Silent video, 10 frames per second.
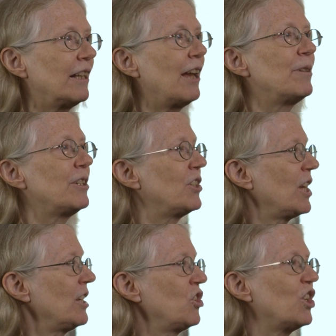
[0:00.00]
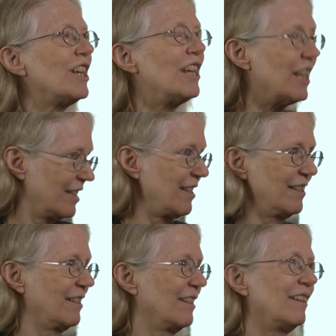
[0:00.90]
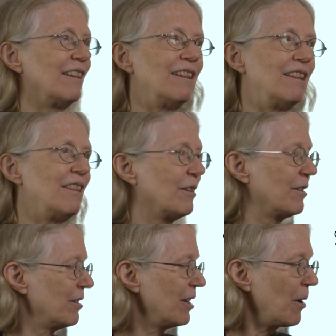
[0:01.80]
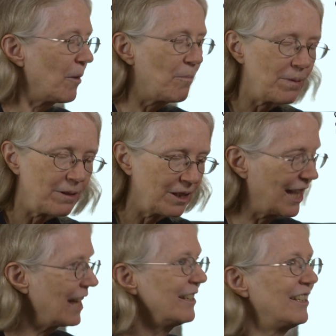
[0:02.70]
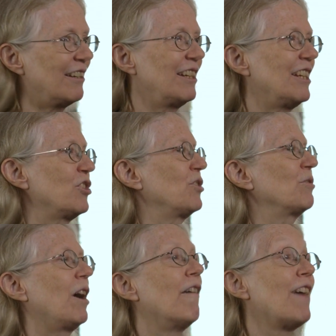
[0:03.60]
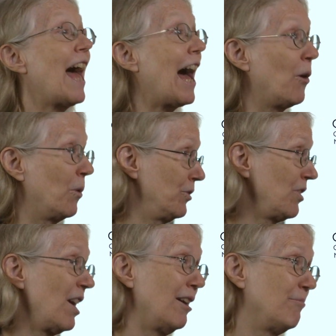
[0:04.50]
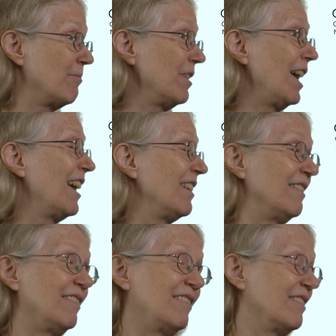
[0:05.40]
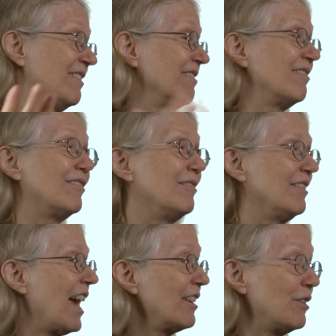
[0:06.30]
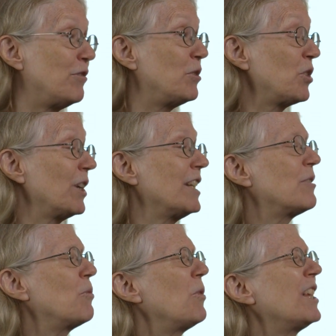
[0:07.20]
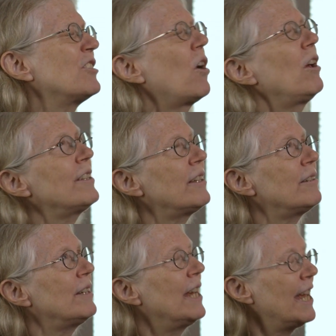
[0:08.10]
climate change is the planetary issue of our time and and the future. It's it's also